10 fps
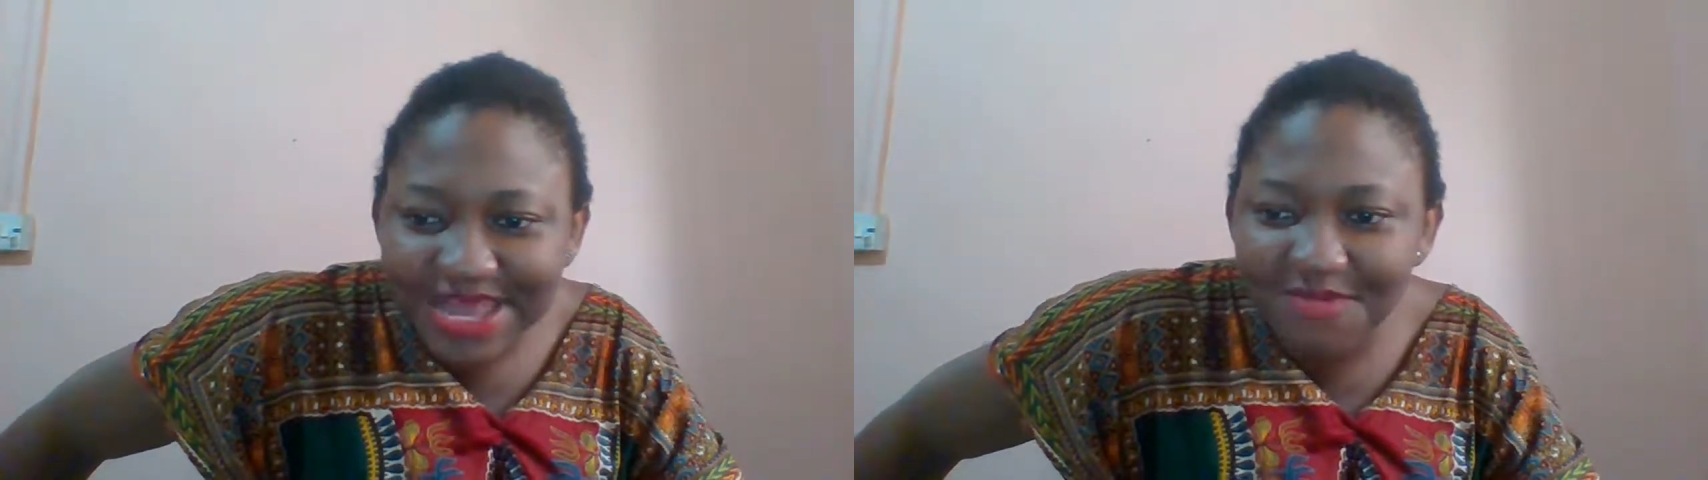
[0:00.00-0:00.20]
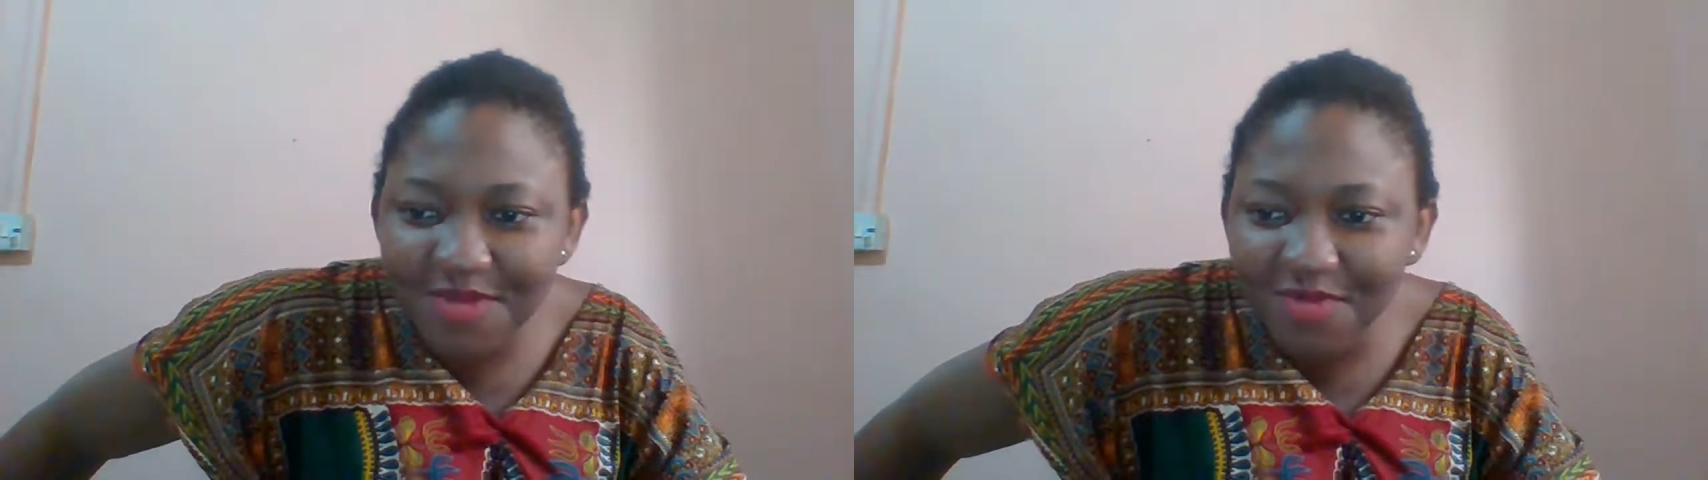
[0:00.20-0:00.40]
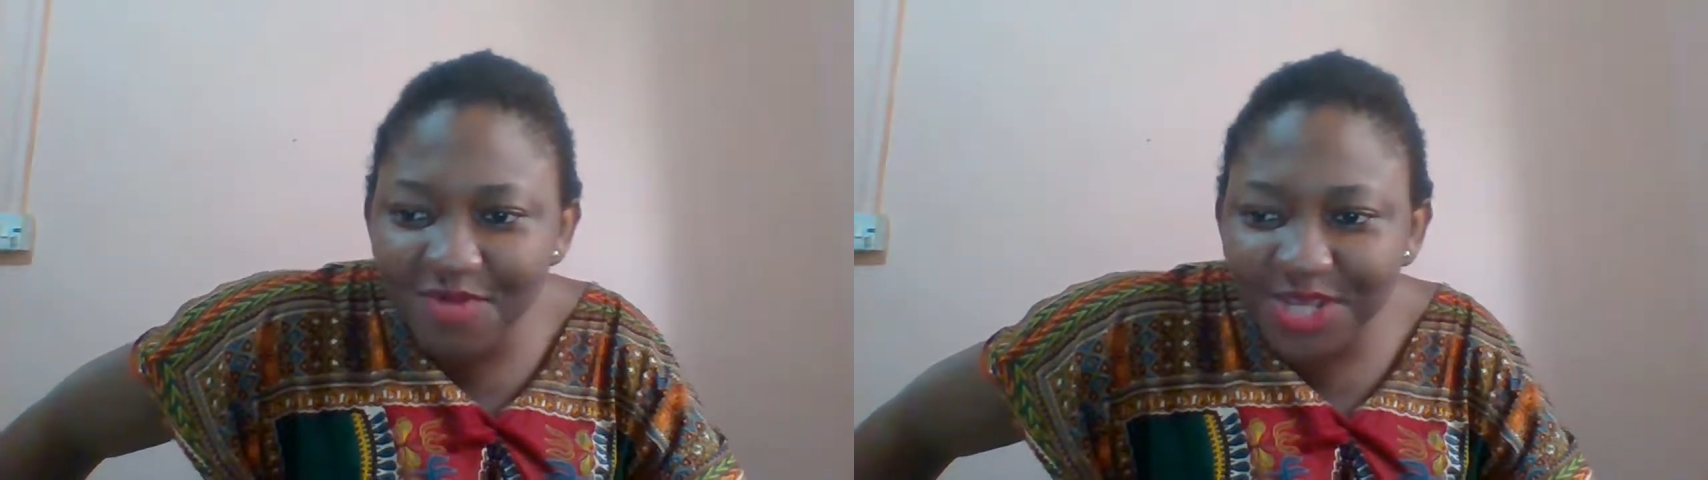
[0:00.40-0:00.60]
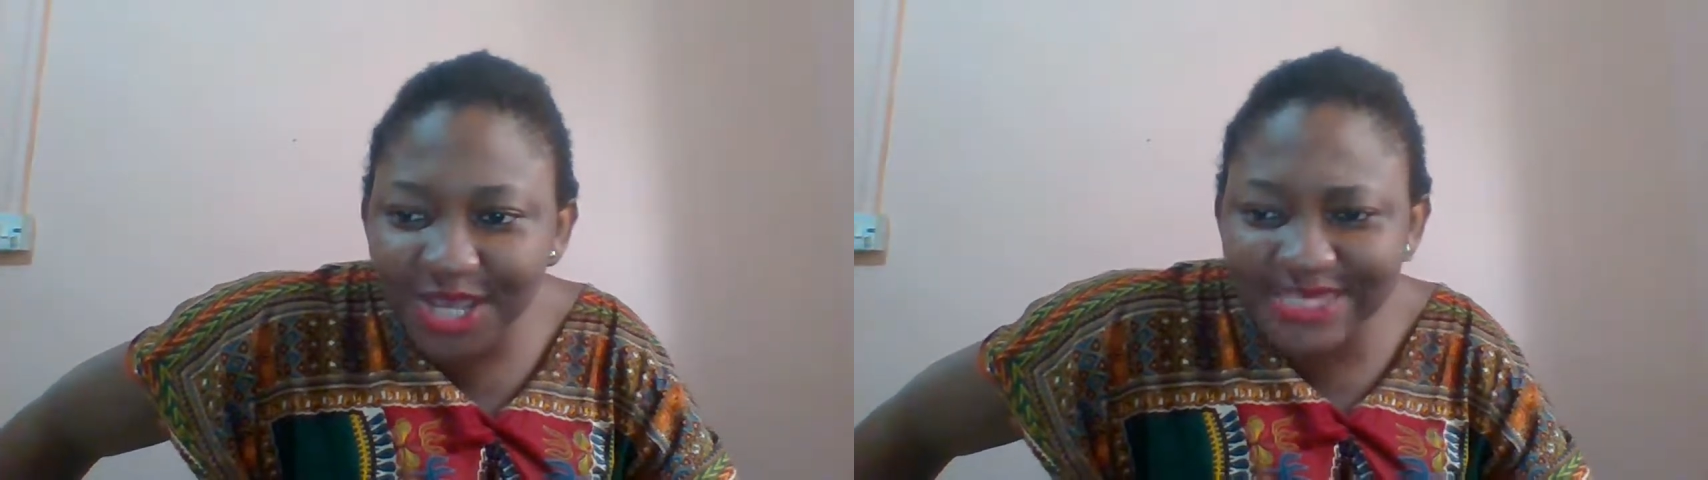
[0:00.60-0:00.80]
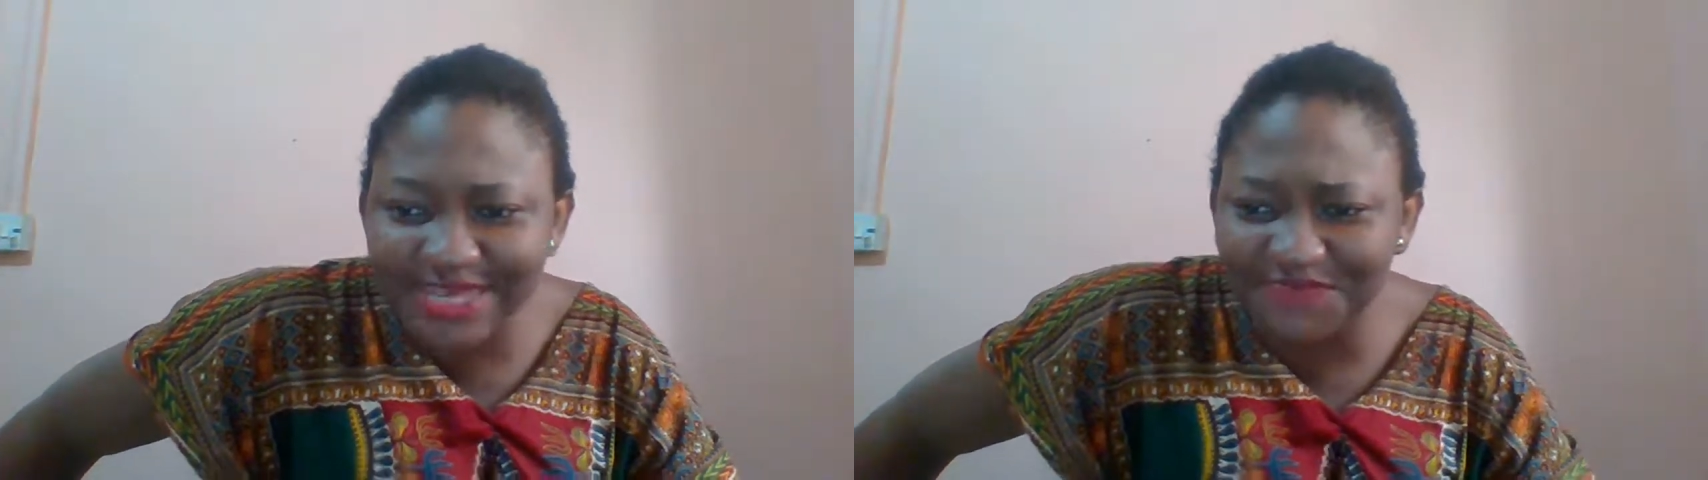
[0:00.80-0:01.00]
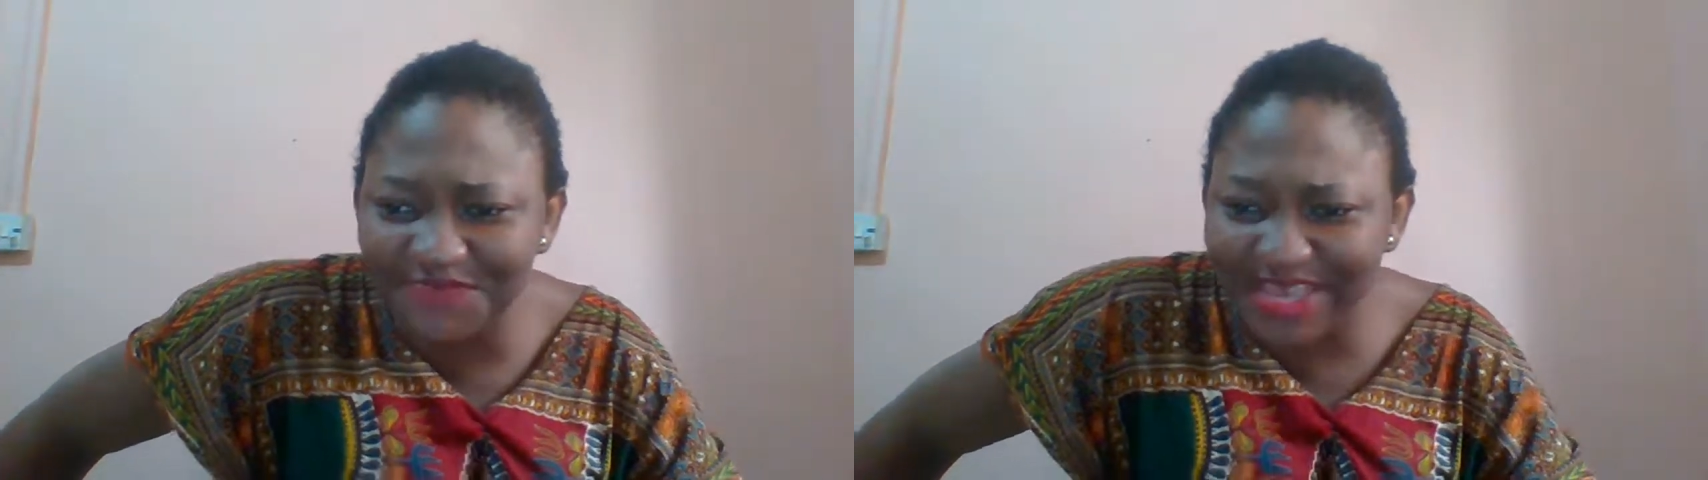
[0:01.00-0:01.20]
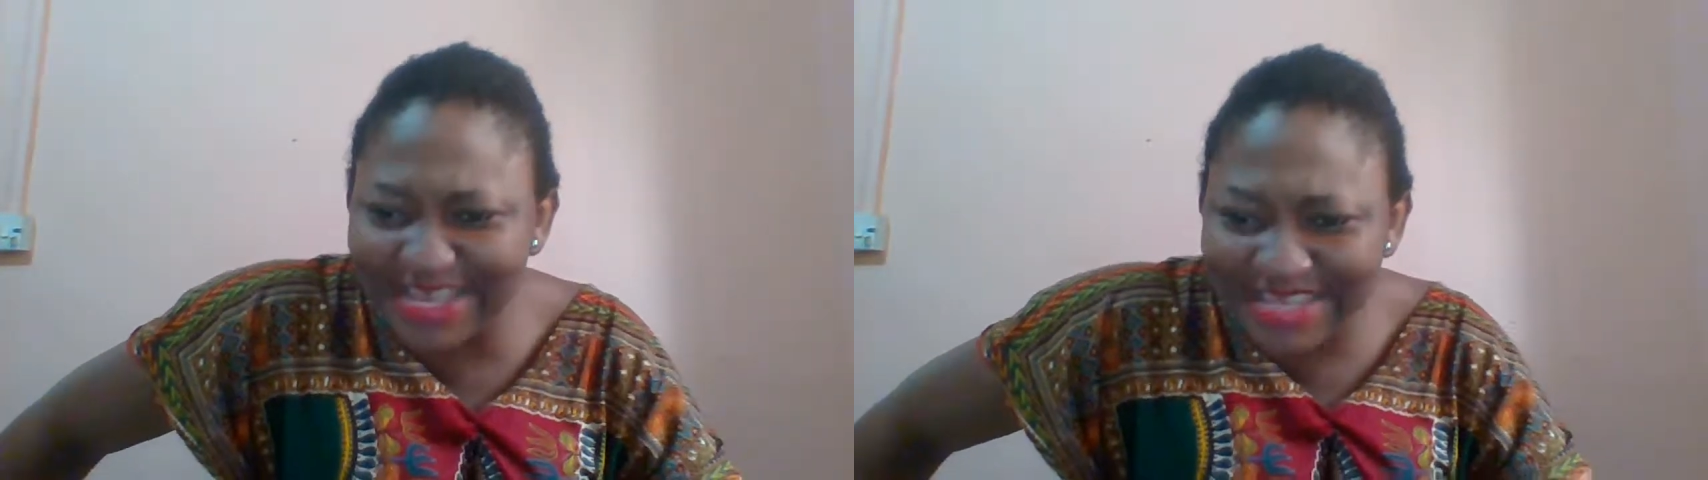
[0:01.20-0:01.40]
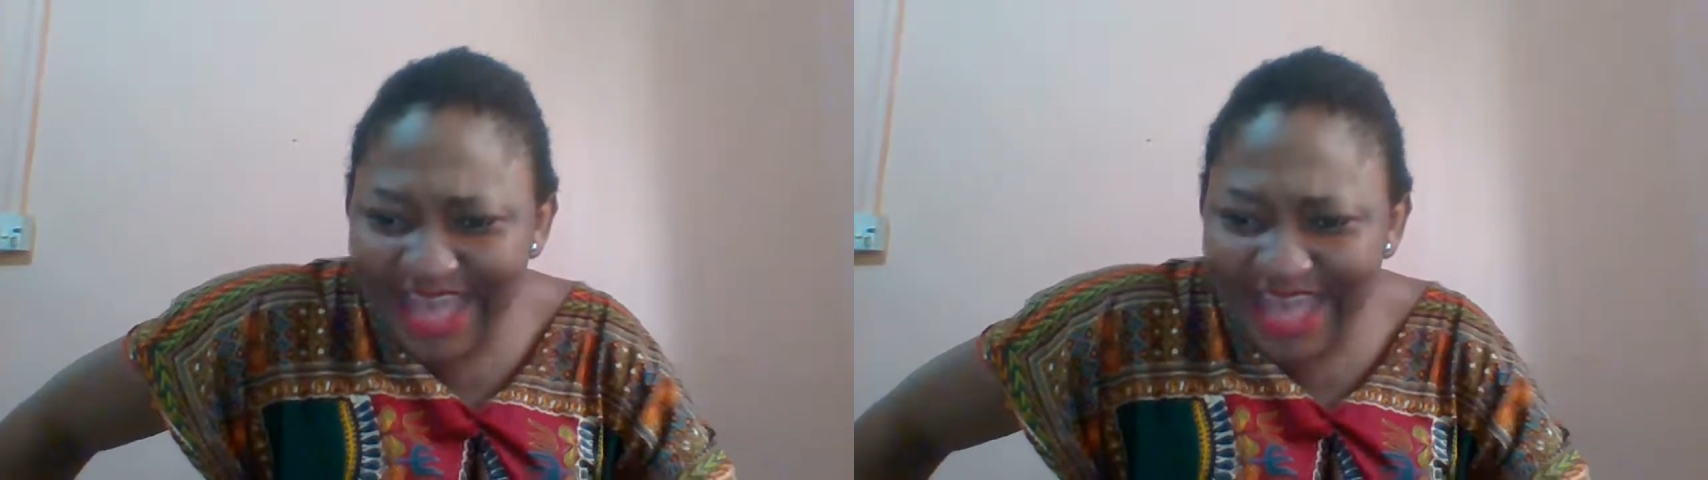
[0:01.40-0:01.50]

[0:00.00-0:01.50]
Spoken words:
People will just see pigs.